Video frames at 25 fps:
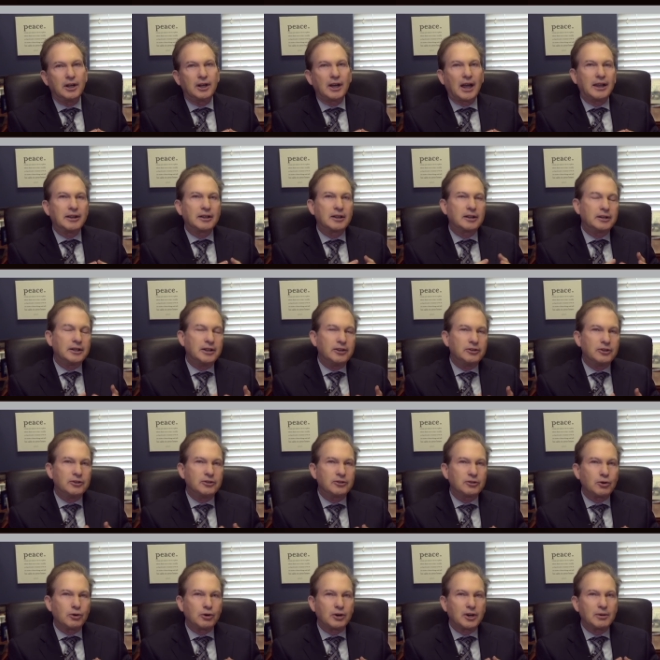And the Gleason
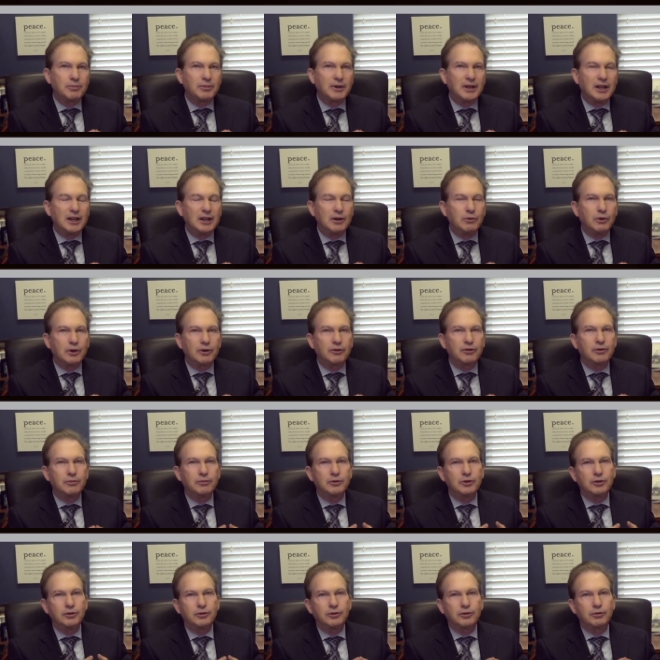score can be anywhere
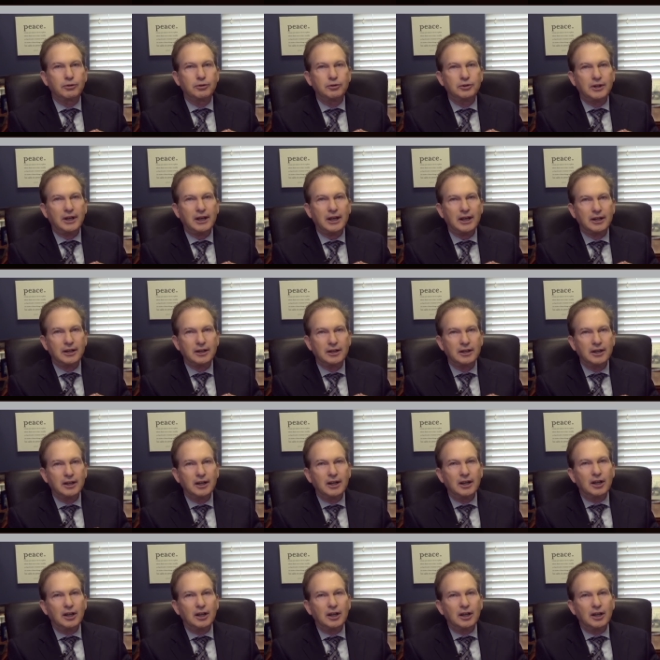from 2 through 10.